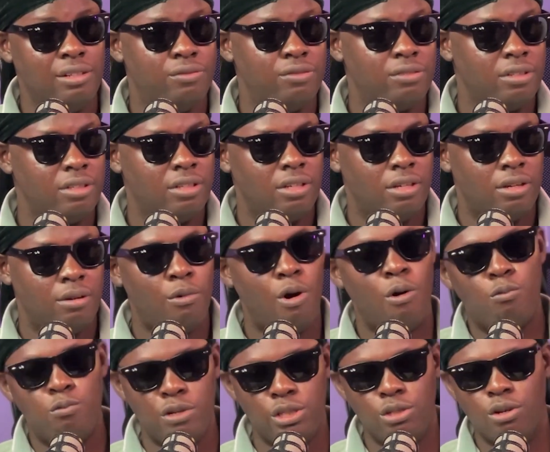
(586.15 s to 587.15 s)
Right.
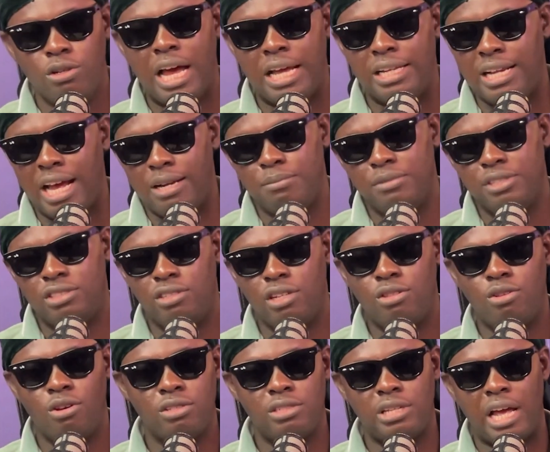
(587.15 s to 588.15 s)
But we know that the
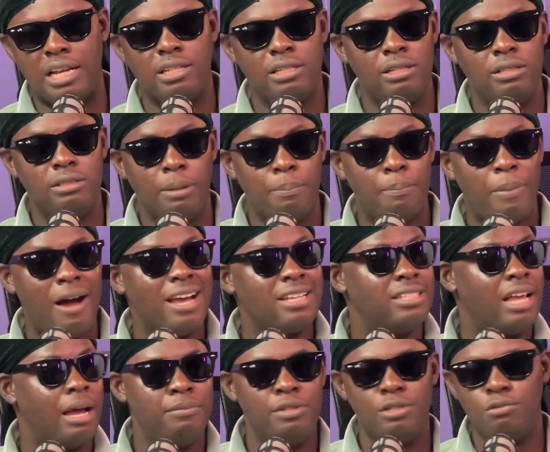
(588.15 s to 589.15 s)
administrators and the powers
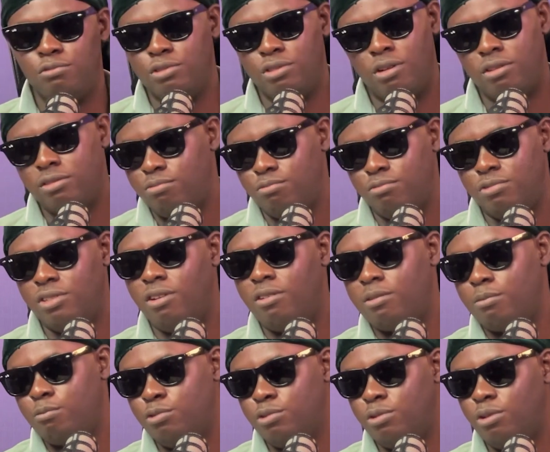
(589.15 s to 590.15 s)
that be will
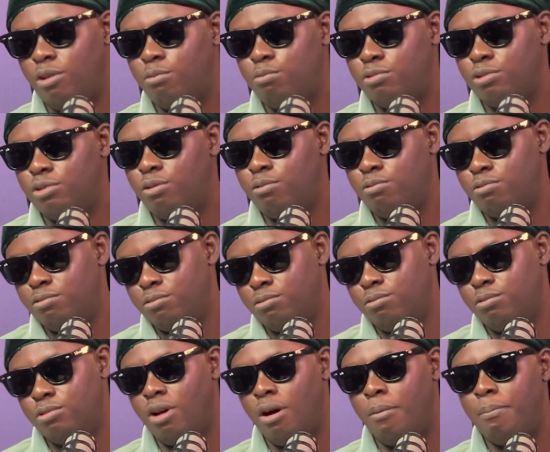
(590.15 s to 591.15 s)

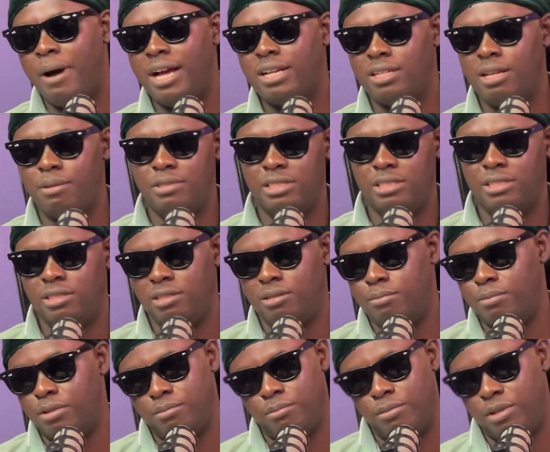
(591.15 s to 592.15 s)
not back them in
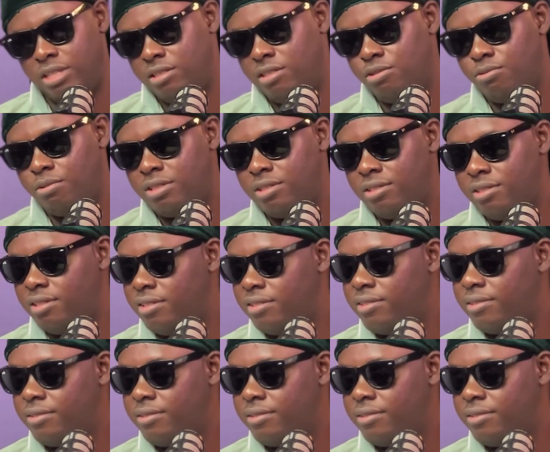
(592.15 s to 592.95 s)
it. But it is what it is.